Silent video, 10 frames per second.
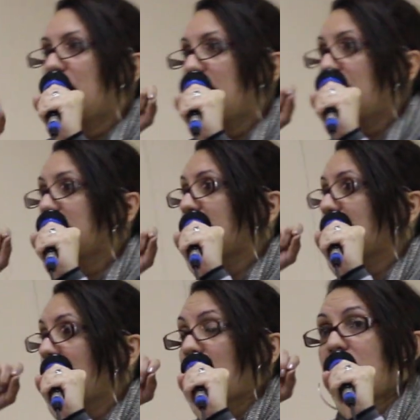
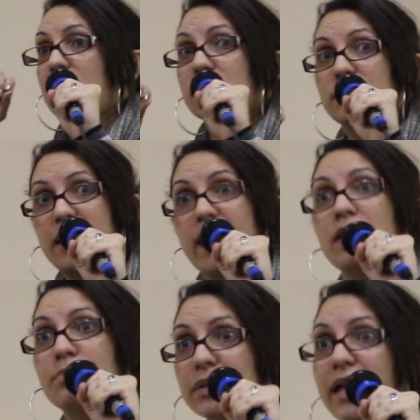is
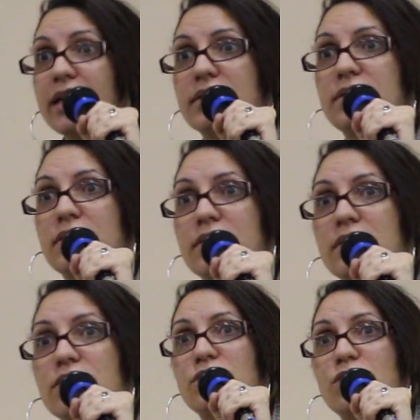set in place
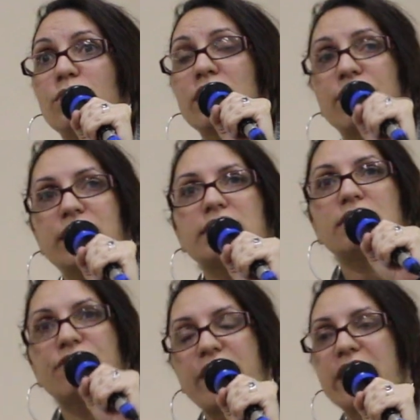to increase
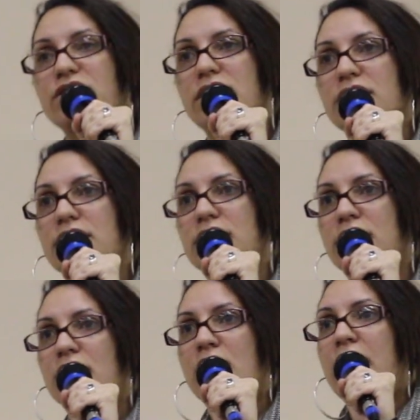infections.
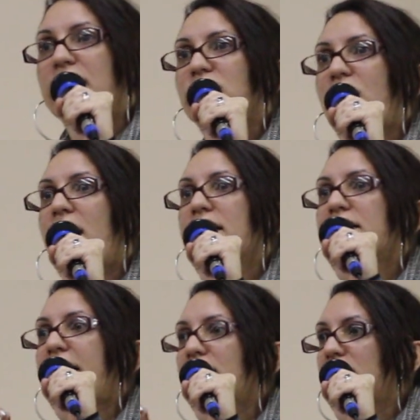As long
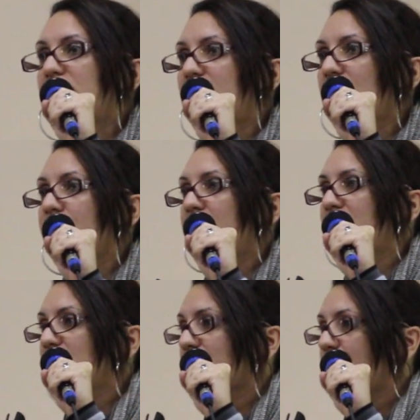as that stigma
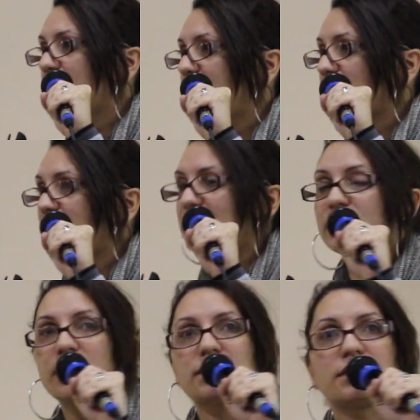and discrimination
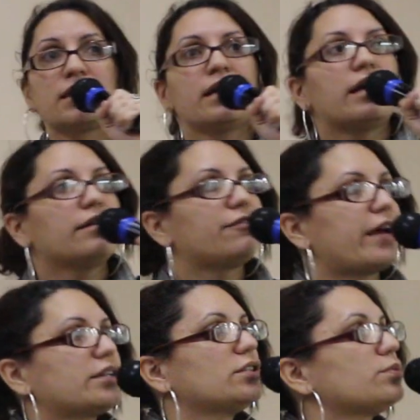exists,
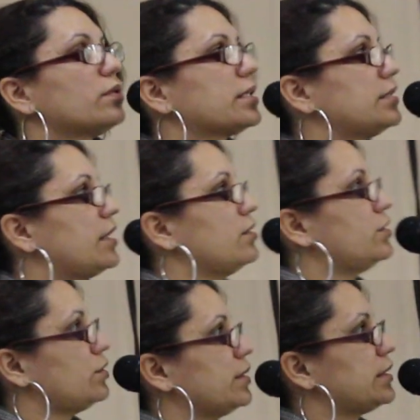infections will
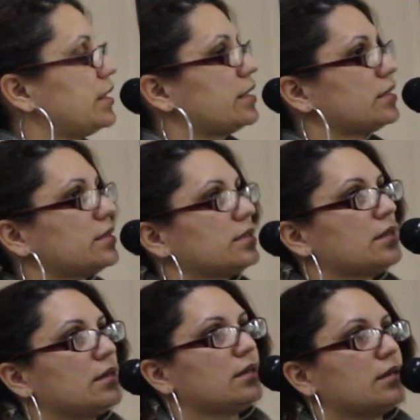continue to exist.
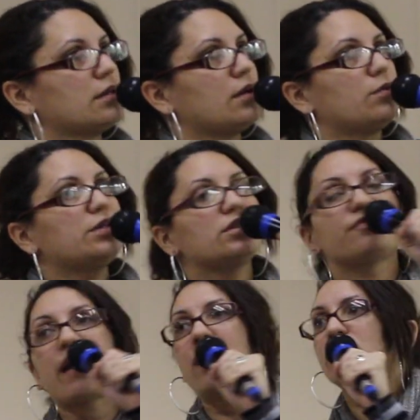We
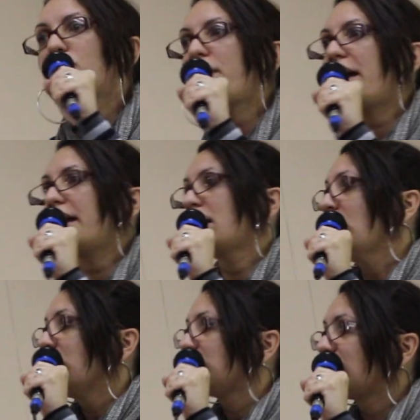just found a way
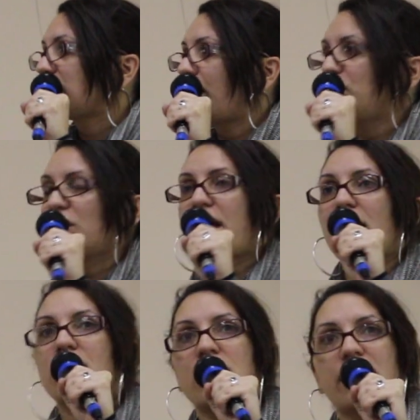to subjugate
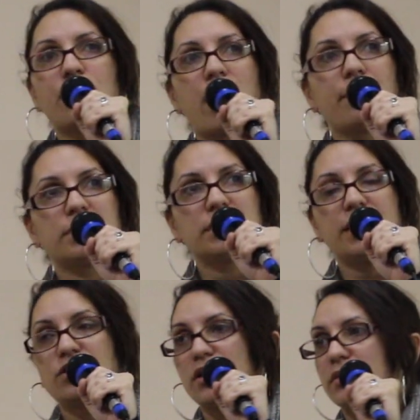another
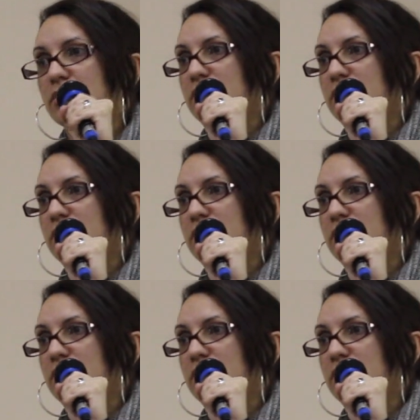population